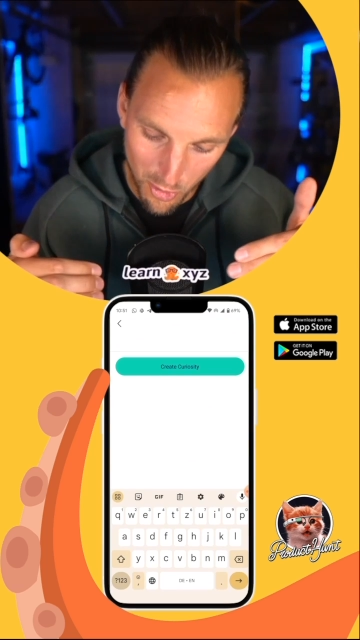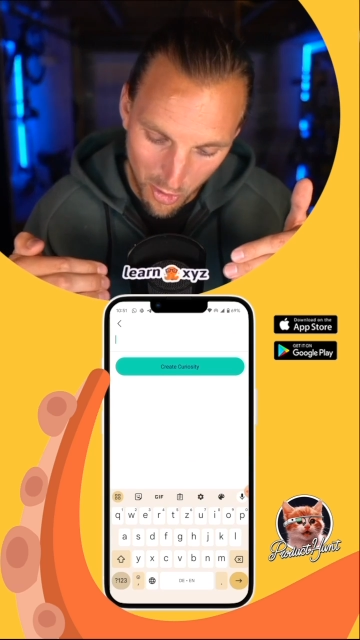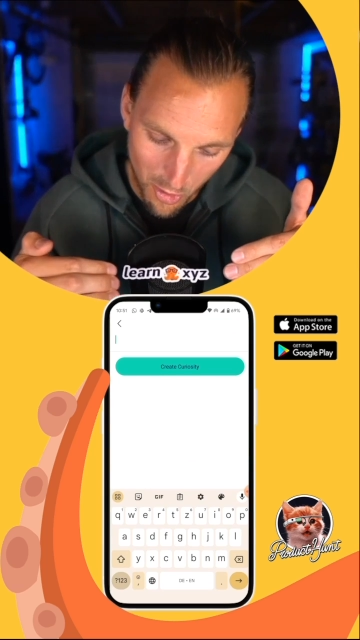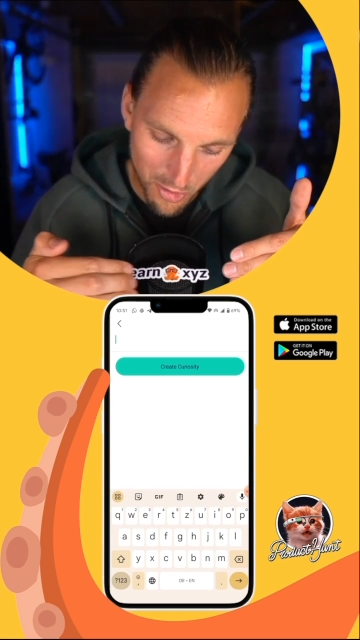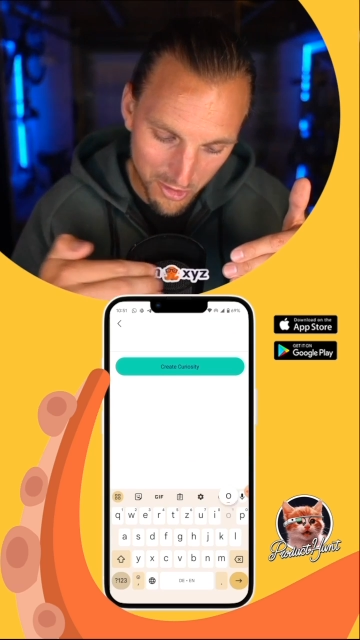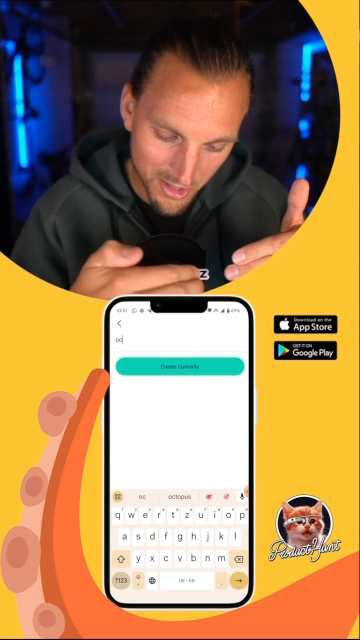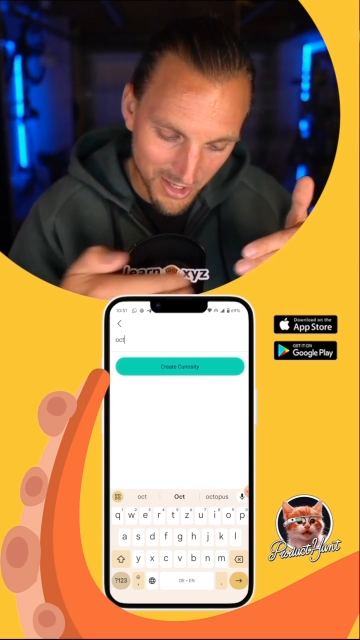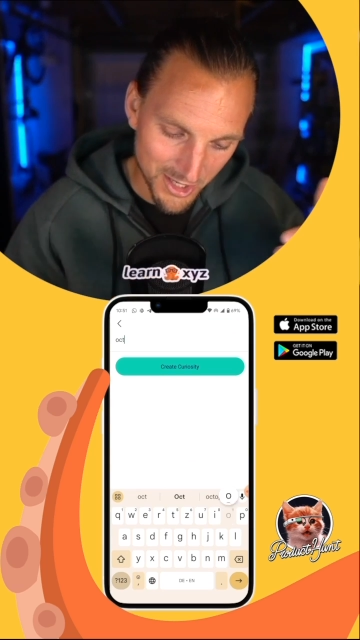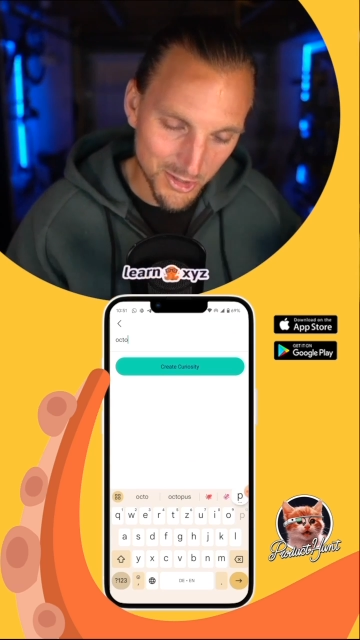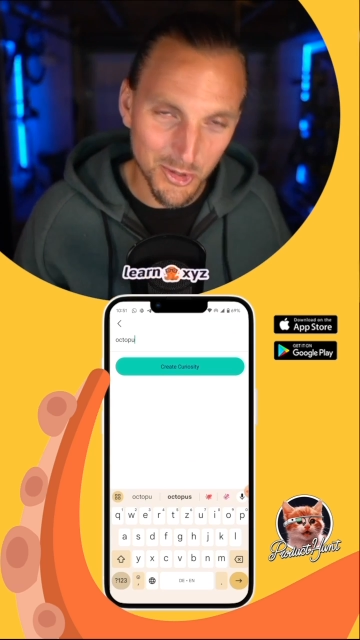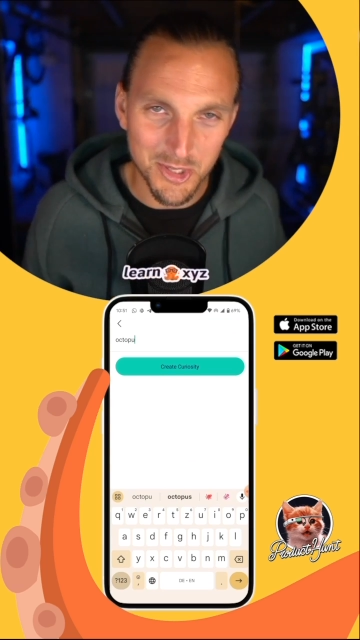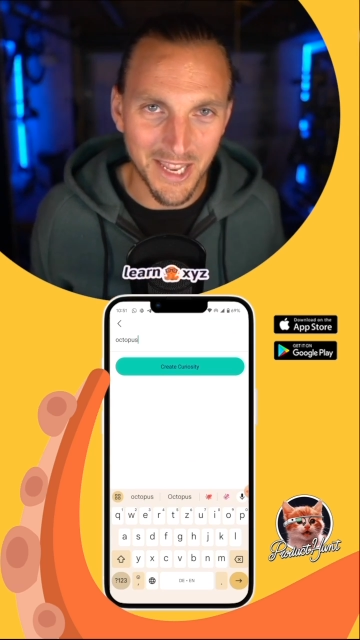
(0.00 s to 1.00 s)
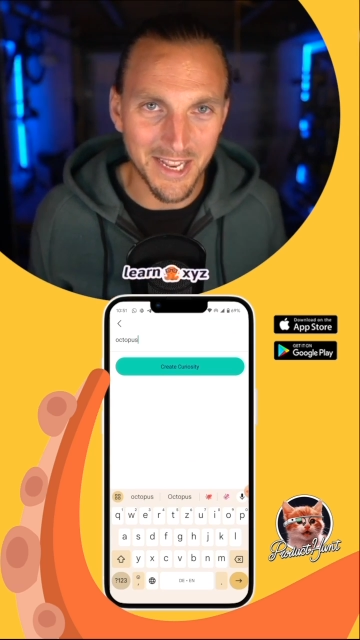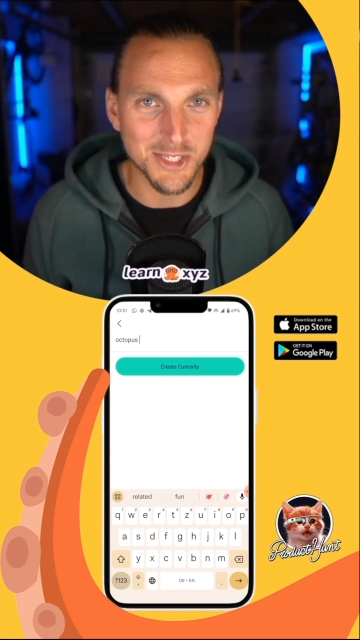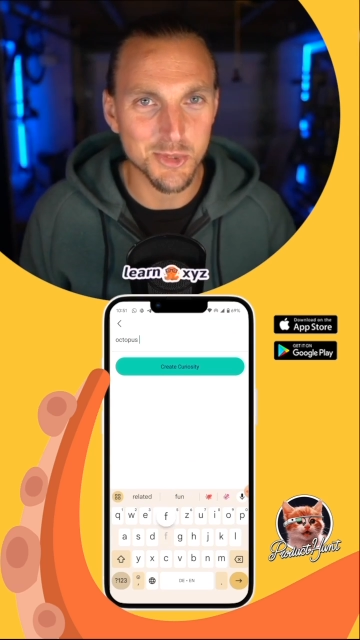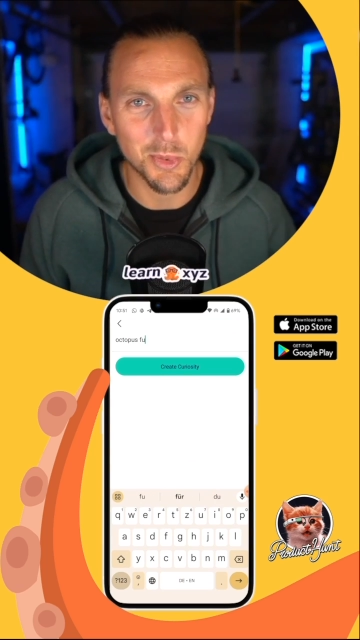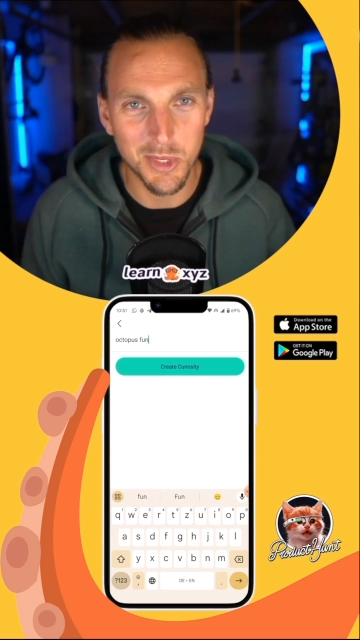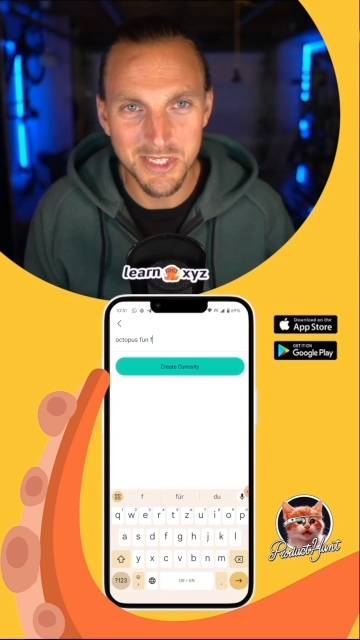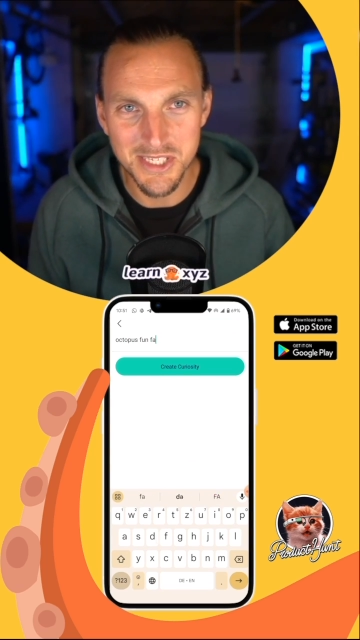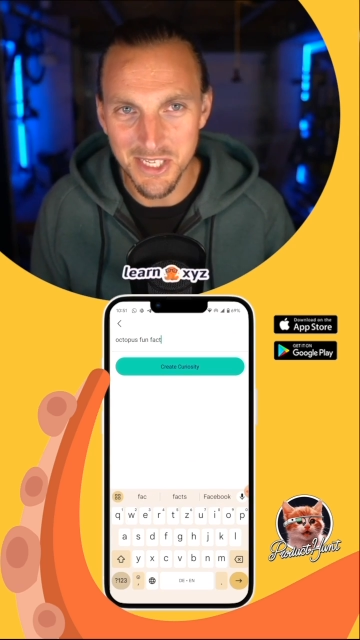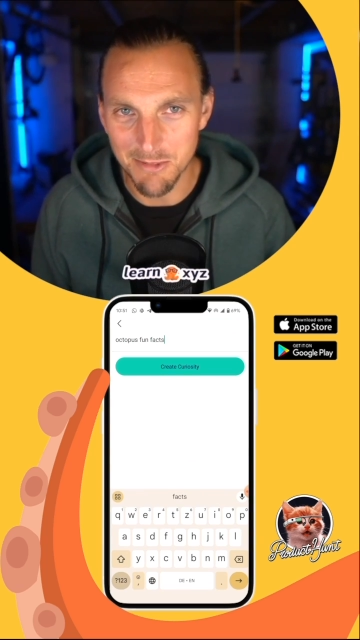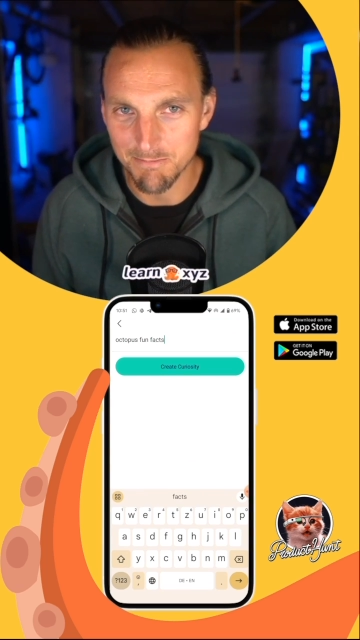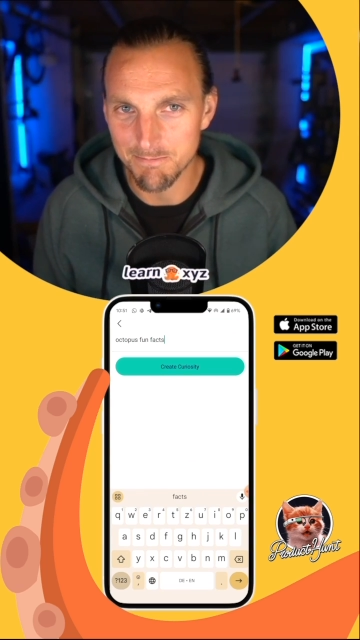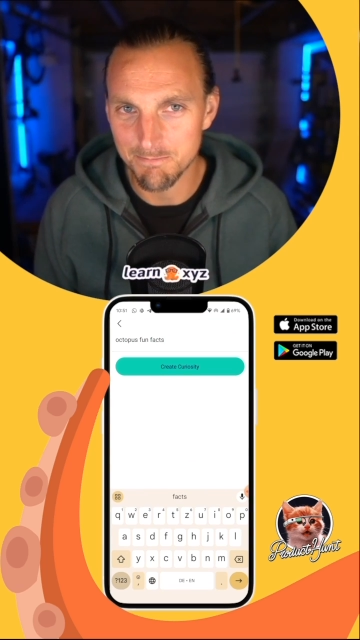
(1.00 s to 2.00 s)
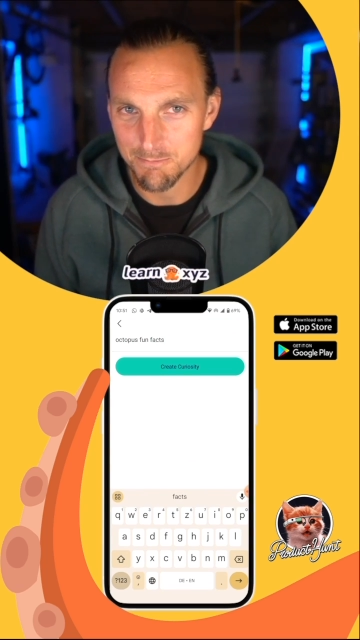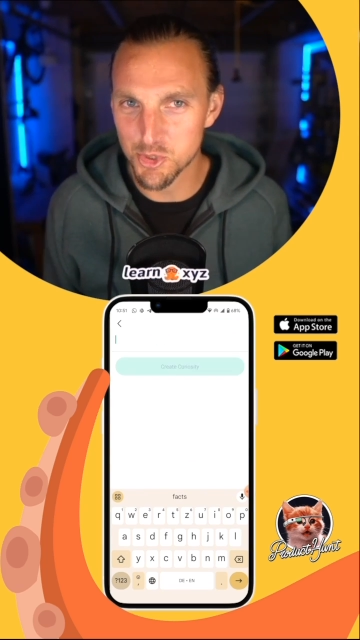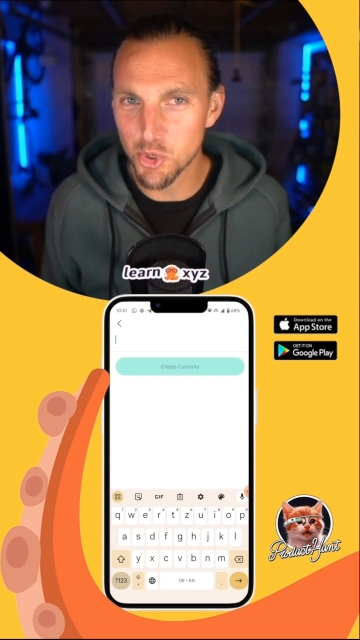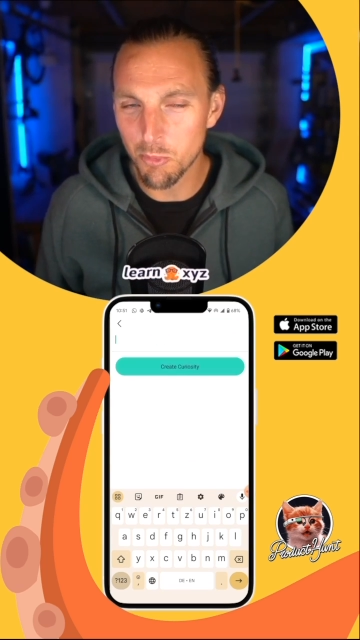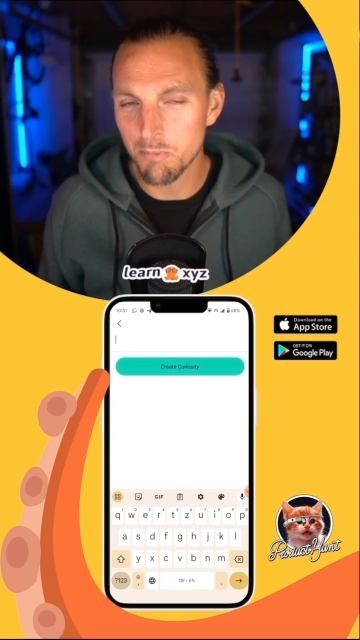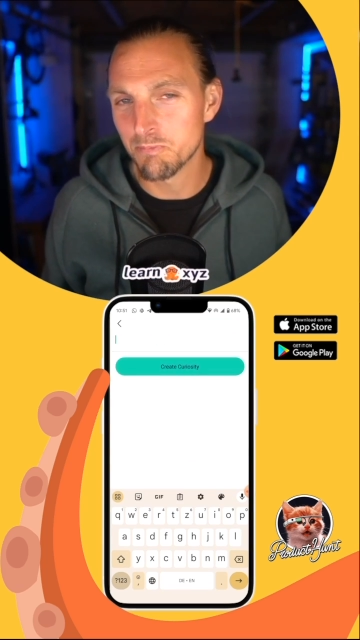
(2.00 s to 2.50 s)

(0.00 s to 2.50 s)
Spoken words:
Learn.xyz. So,